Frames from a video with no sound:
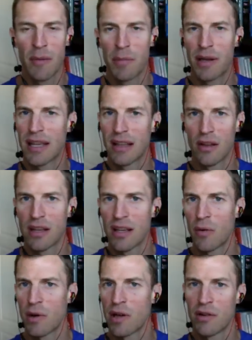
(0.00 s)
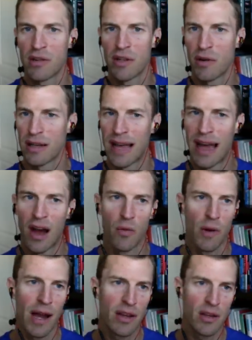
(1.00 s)
But again, looking at what you're doing now,
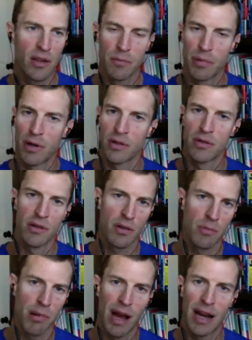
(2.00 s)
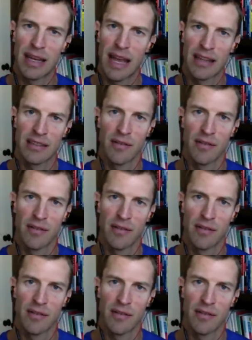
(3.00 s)
writing your book, doing your podcast,